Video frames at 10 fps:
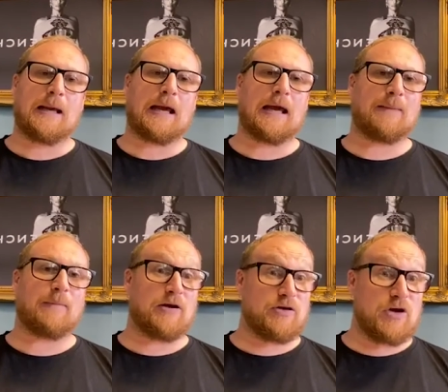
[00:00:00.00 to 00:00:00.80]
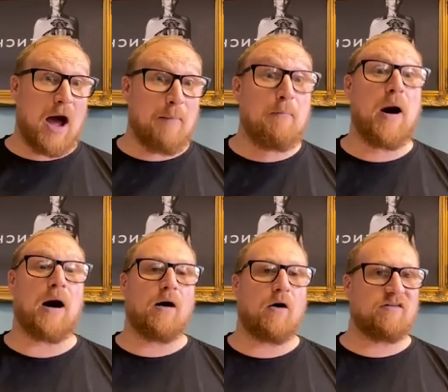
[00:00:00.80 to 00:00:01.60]
a
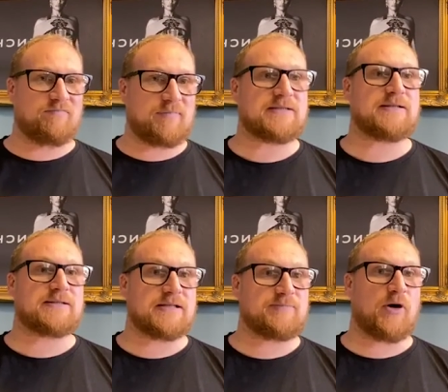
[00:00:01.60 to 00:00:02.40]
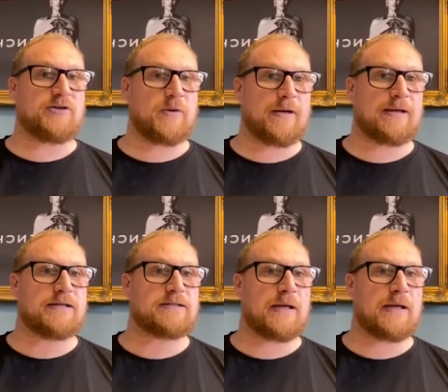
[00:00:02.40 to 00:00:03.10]
number of businesses by doing this.